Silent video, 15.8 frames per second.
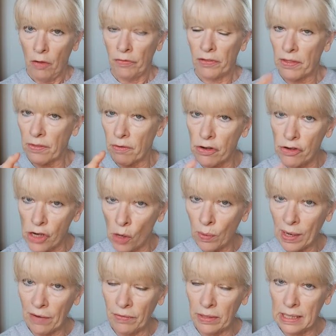that there are no
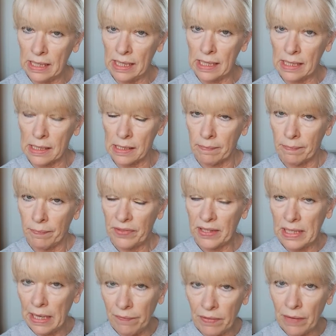guarantees,
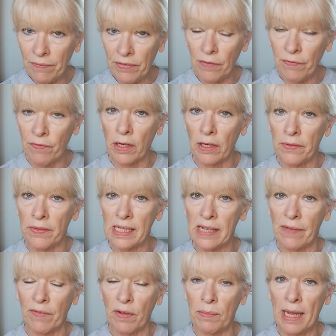that even if you follow this
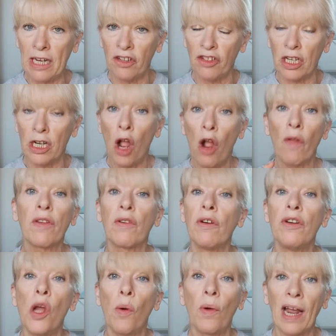information, there are
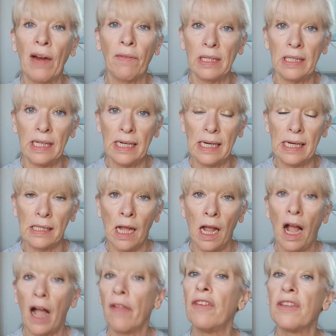no guarantees.
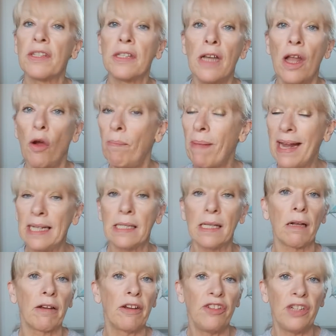And there's no,
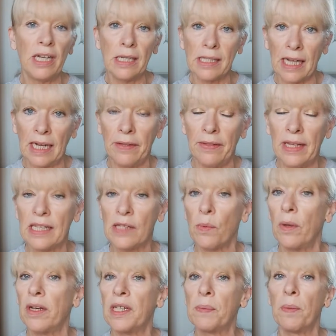basically, she didn't say in these
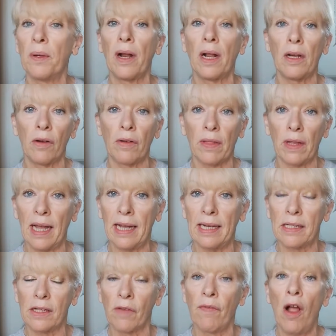words, but along the
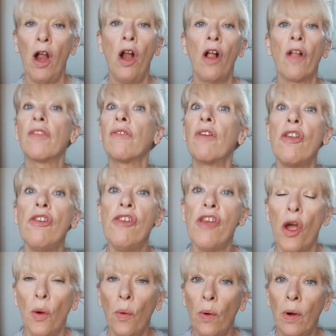lines of, there are
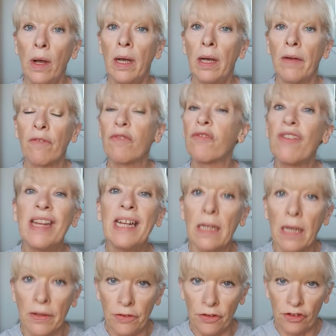no free
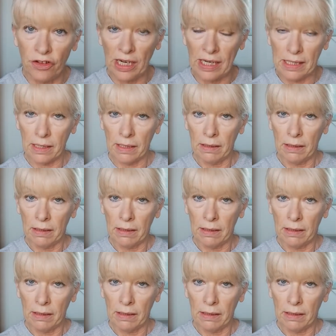lunches.